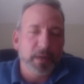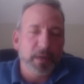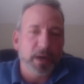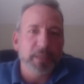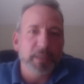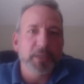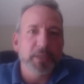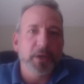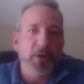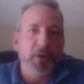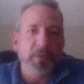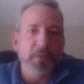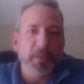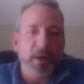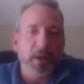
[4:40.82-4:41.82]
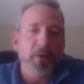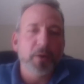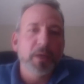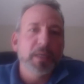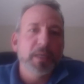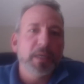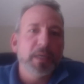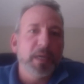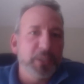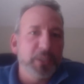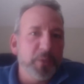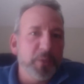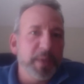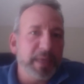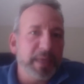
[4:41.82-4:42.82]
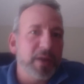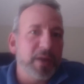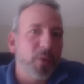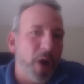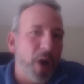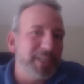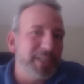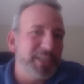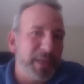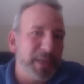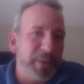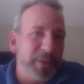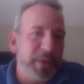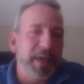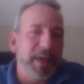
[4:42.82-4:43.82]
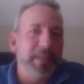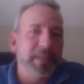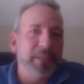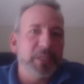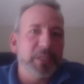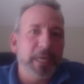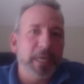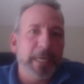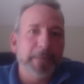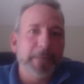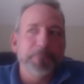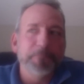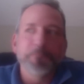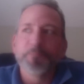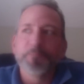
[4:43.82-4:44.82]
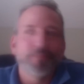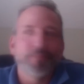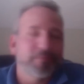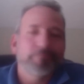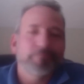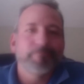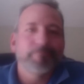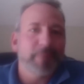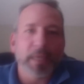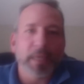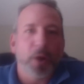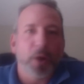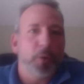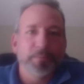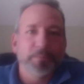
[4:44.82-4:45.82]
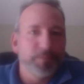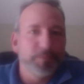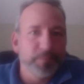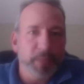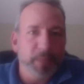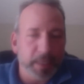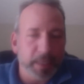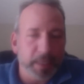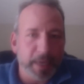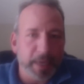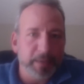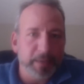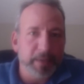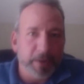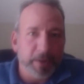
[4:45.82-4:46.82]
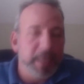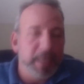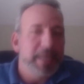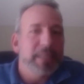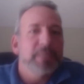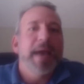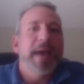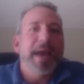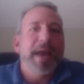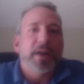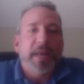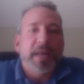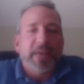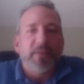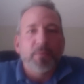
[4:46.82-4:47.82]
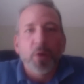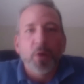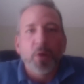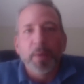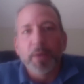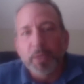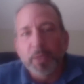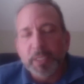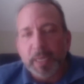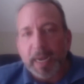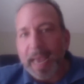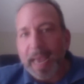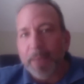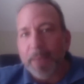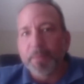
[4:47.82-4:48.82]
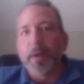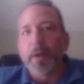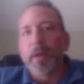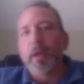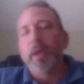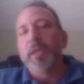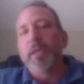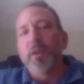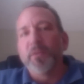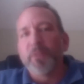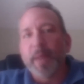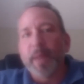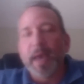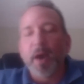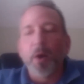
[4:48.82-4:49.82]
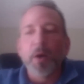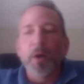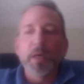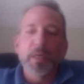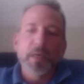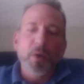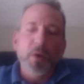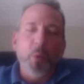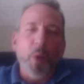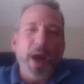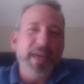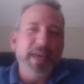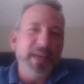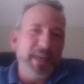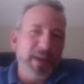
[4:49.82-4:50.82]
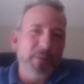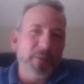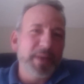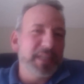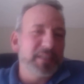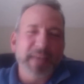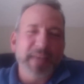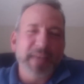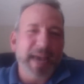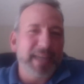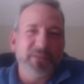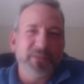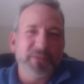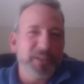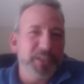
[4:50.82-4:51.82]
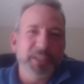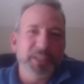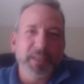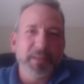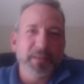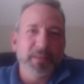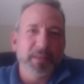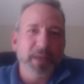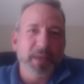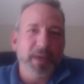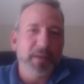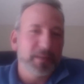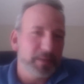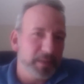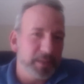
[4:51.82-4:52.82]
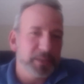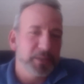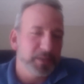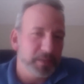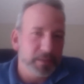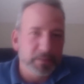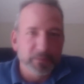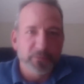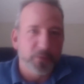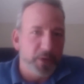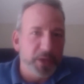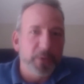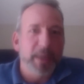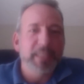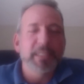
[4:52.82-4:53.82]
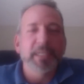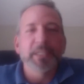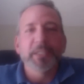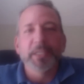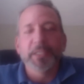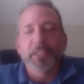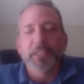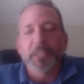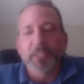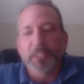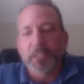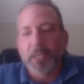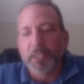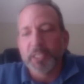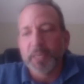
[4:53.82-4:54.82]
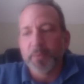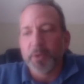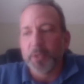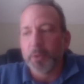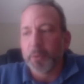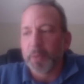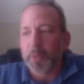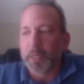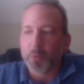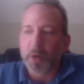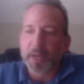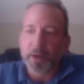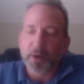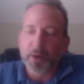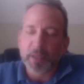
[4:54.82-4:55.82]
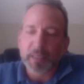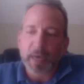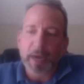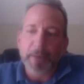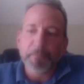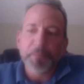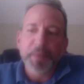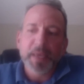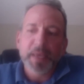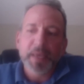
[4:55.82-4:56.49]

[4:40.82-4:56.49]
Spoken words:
All right, so, you know, assuming that you're watching things, you know, it really doesn't matter at any given moment what's going to happen a year from now. Why a year? Because of tax efficiency, okay? It's for U.S. citizens, it's cheaper to do things 1 year at a time.